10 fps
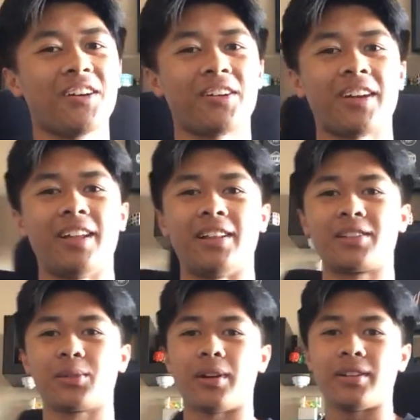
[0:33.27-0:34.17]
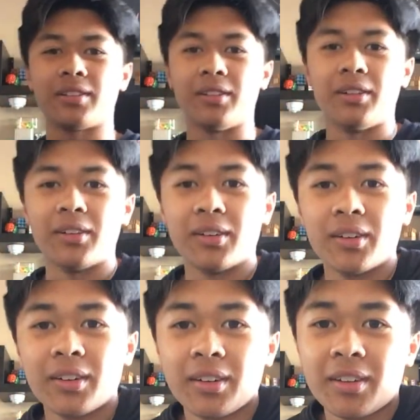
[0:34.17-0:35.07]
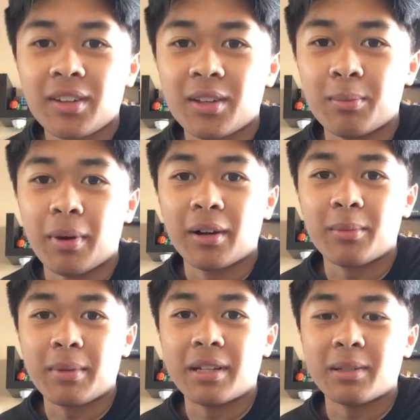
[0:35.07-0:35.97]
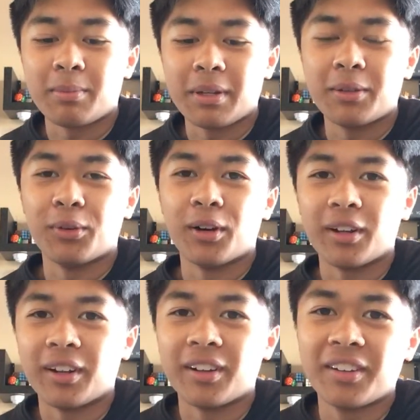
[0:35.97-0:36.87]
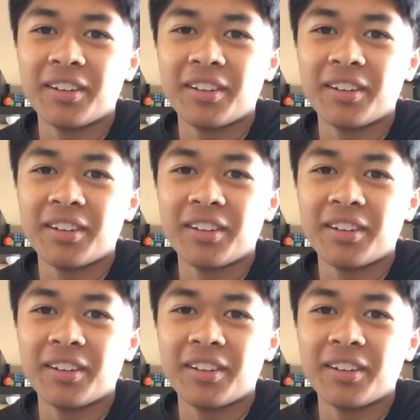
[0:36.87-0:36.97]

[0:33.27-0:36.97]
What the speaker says: Okay, let's wait till you better be speed running.